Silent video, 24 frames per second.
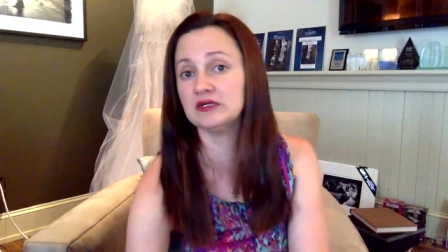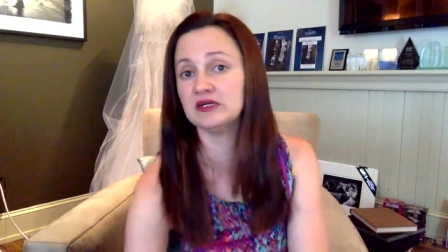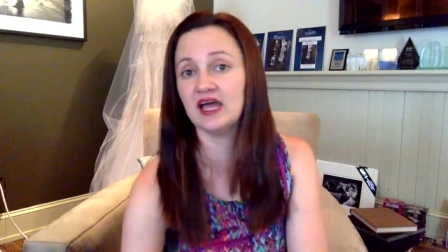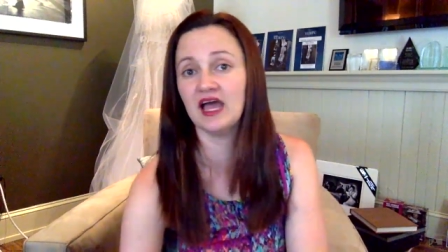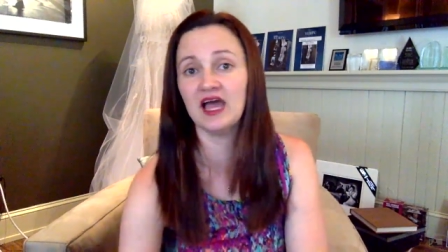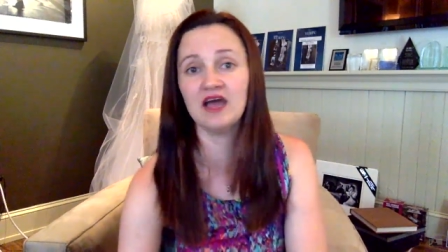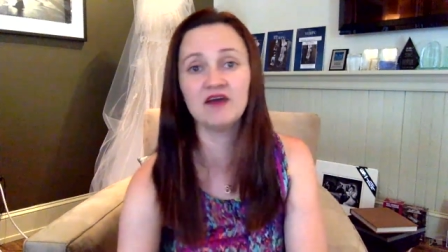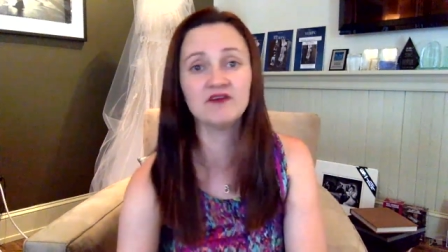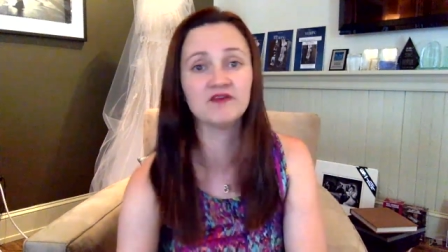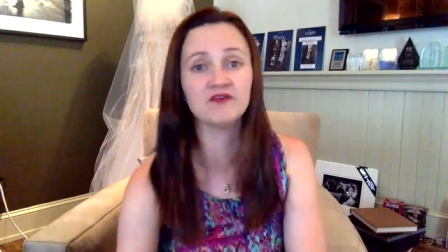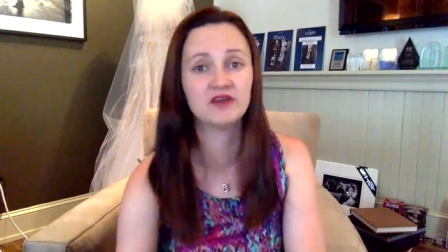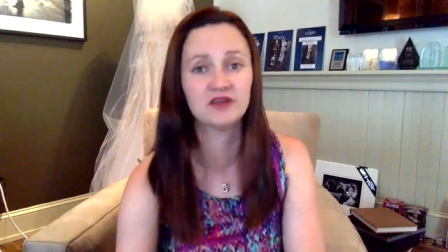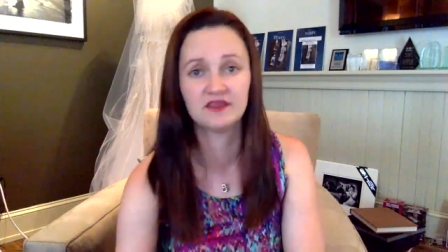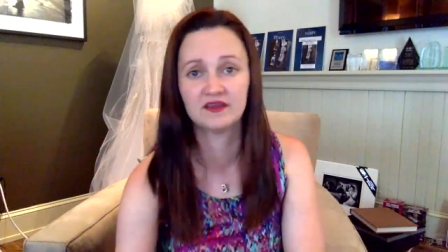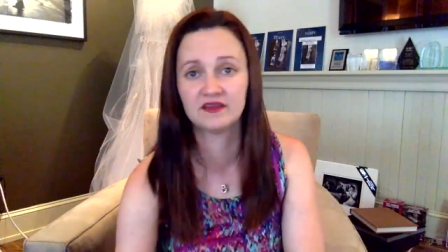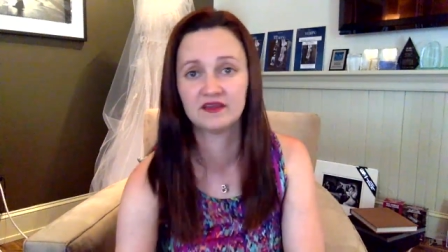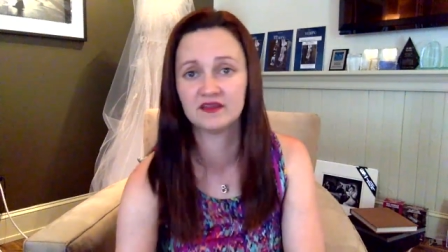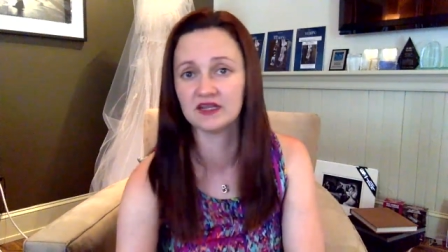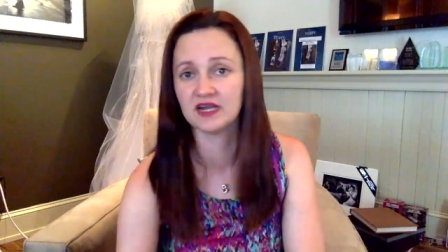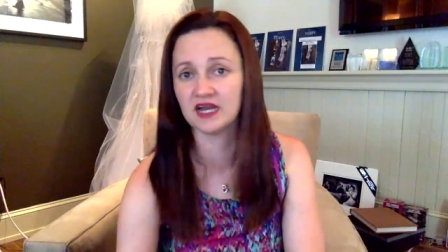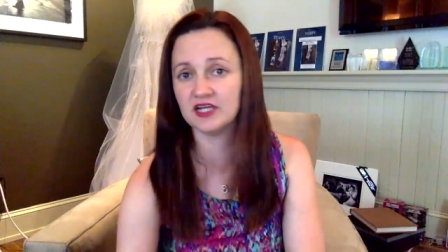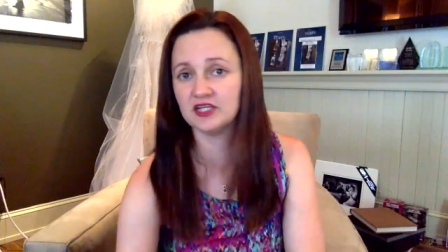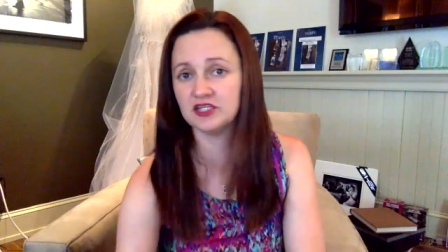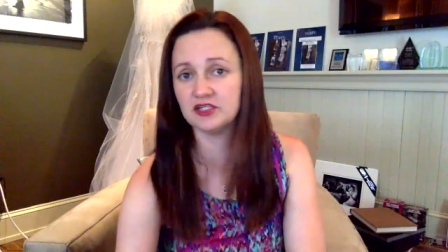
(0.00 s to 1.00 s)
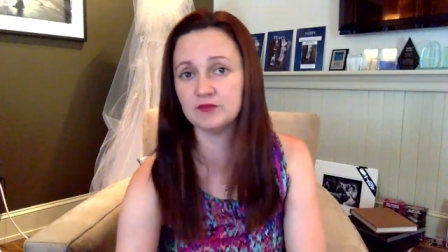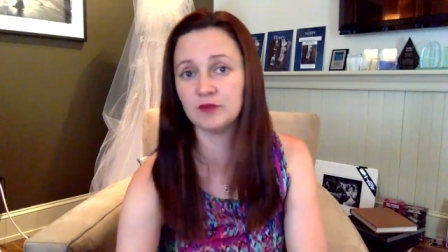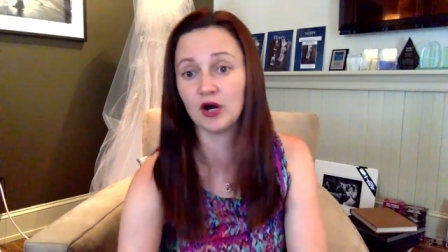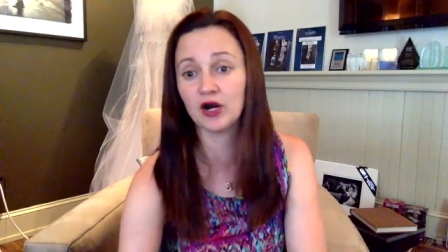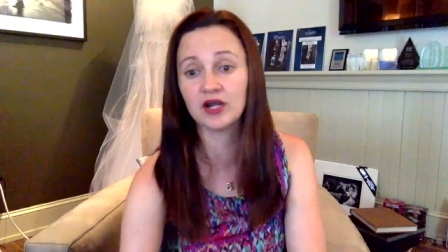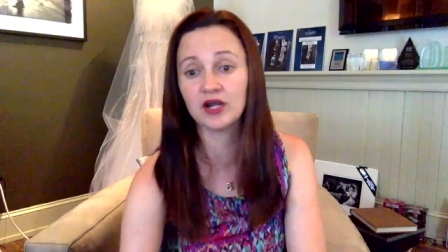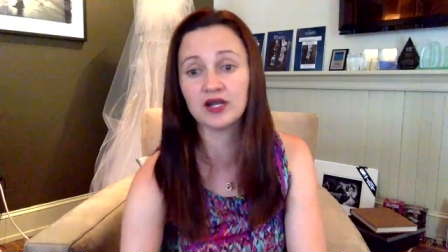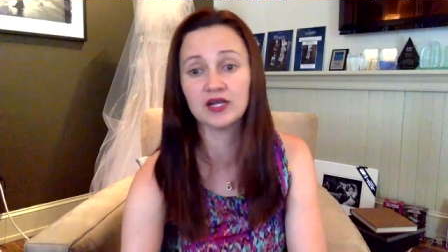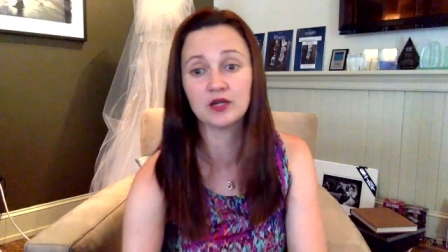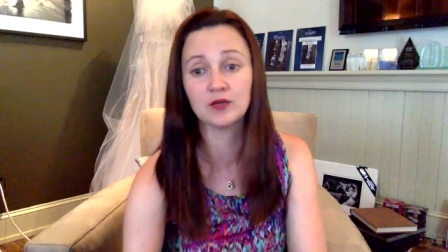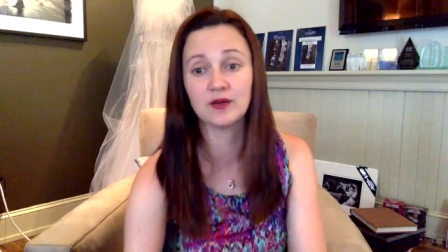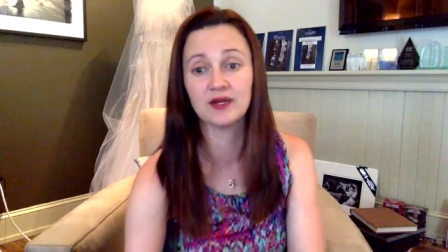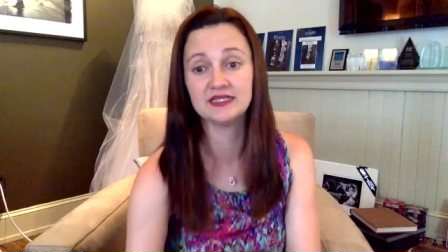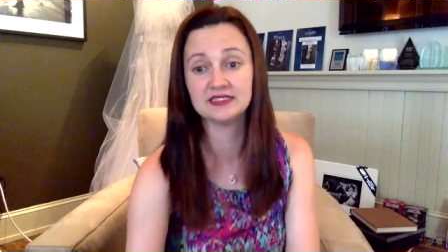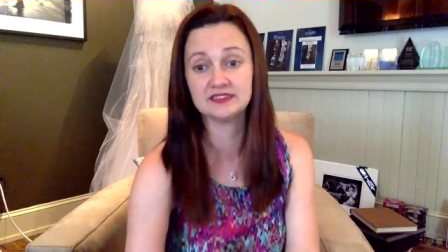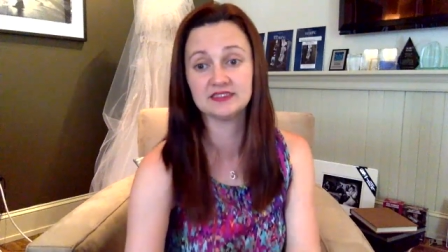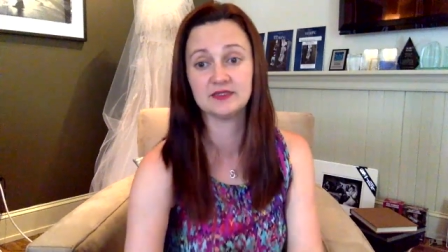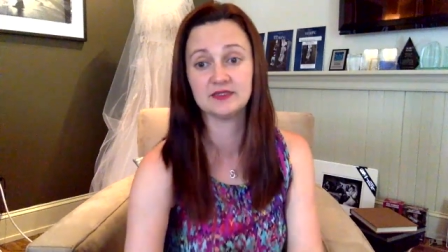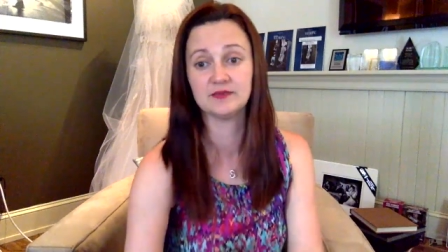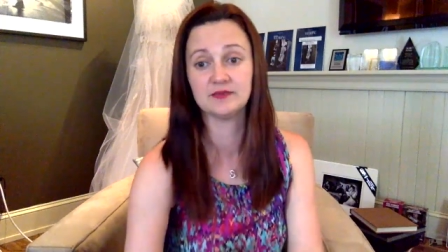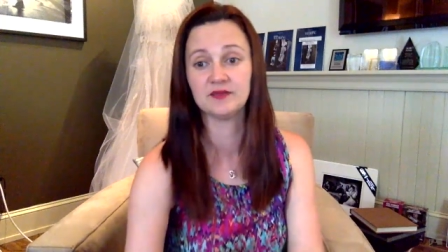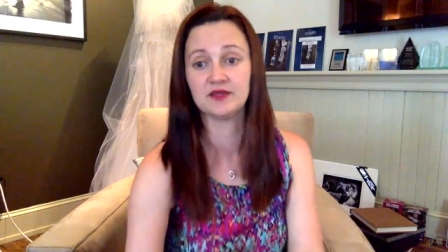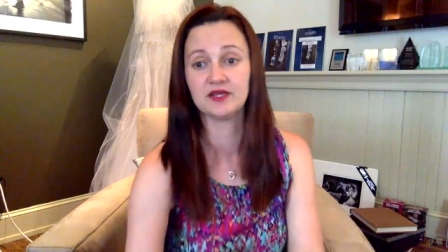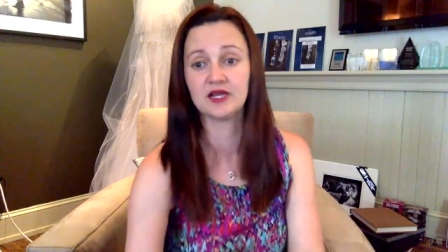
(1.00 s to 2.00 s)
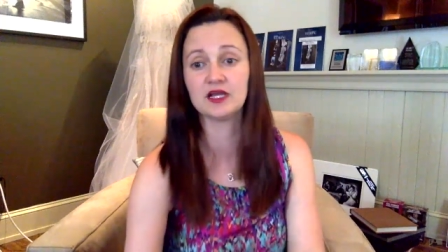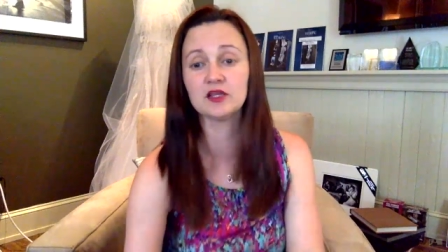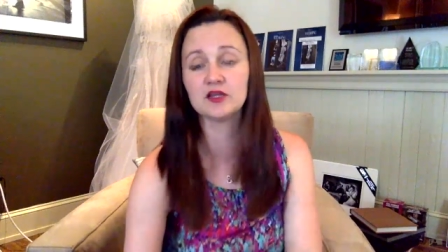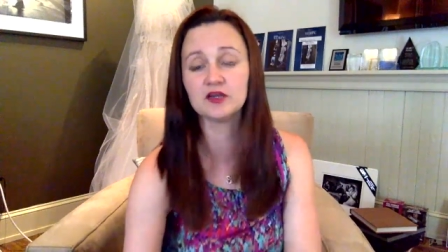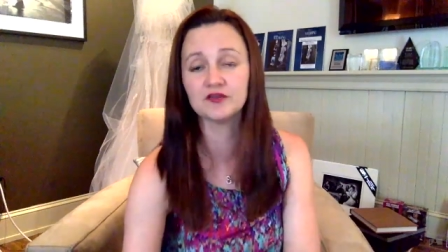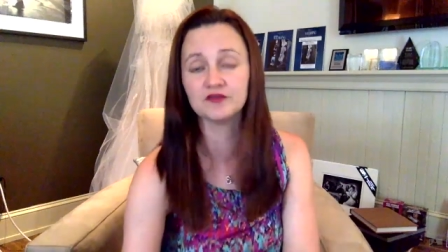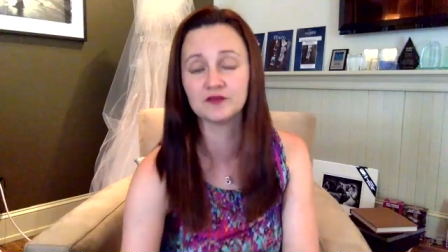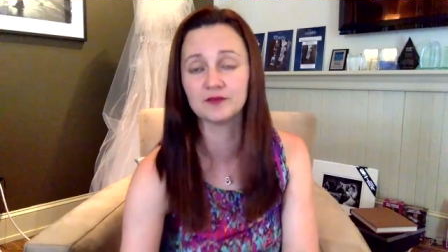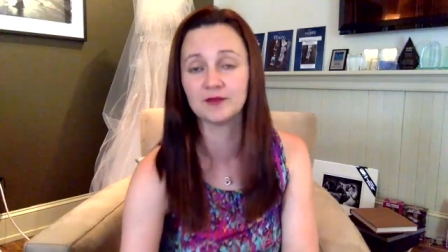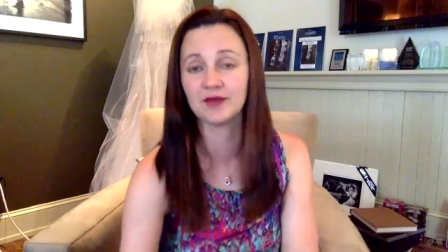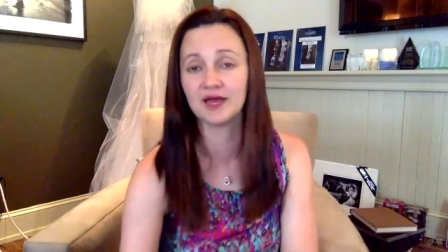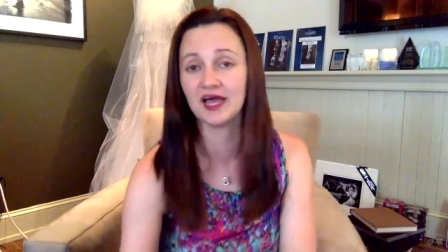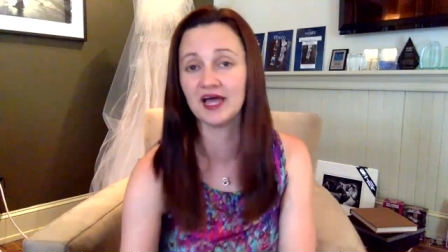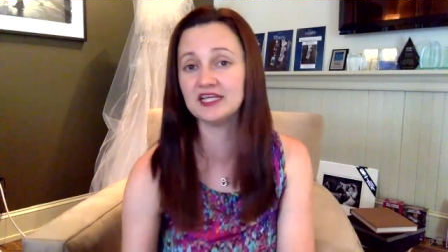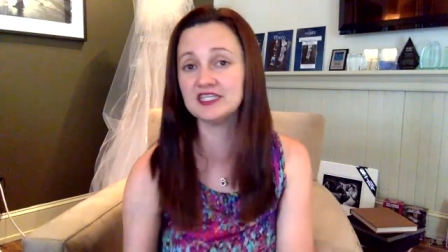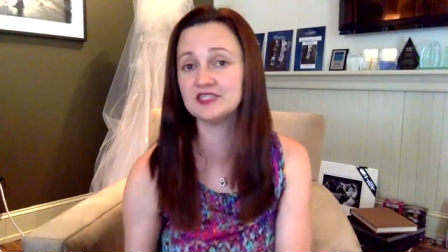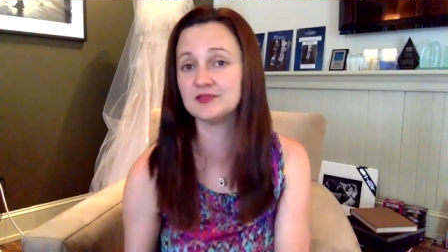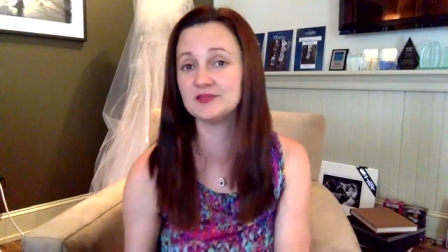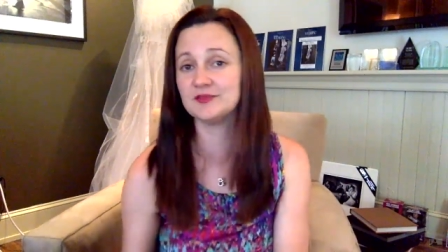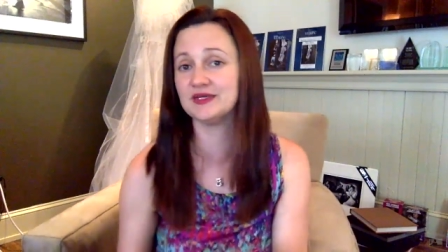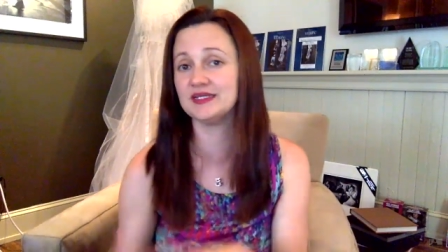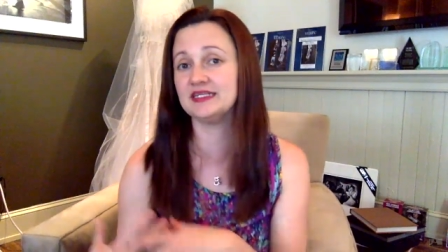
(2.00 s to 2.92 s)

everything that I do marketing wise is something I learned from my husband.